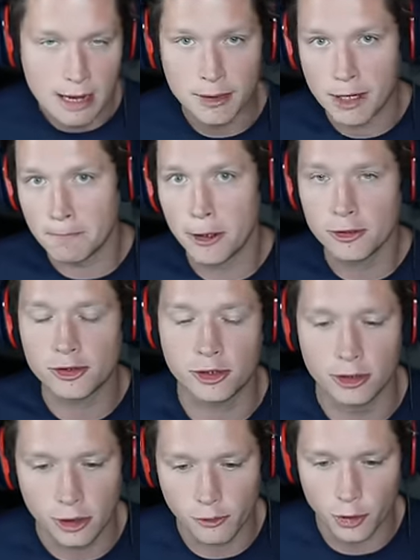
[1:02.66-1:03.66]
me to post
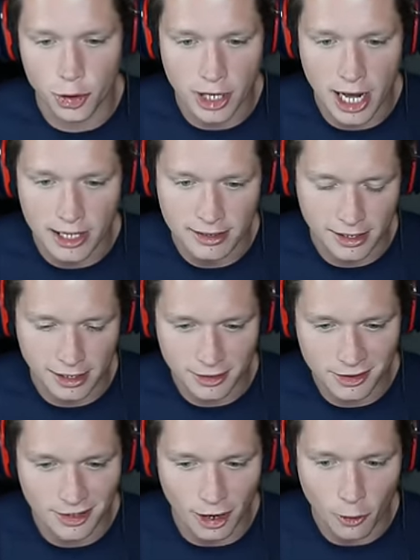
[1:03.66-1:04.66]
early for you guys here.
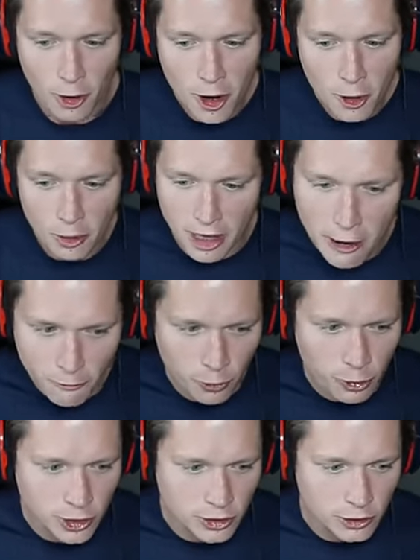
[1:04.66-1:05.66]
So without
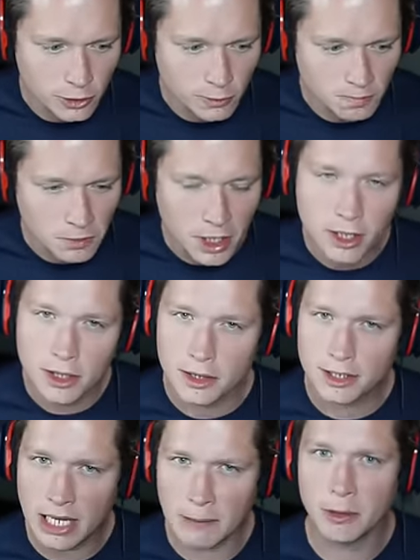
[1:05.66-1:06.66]
further ado,
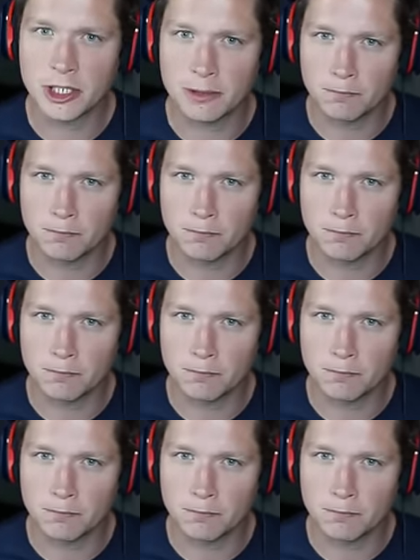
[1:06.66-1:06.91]
let's hop into some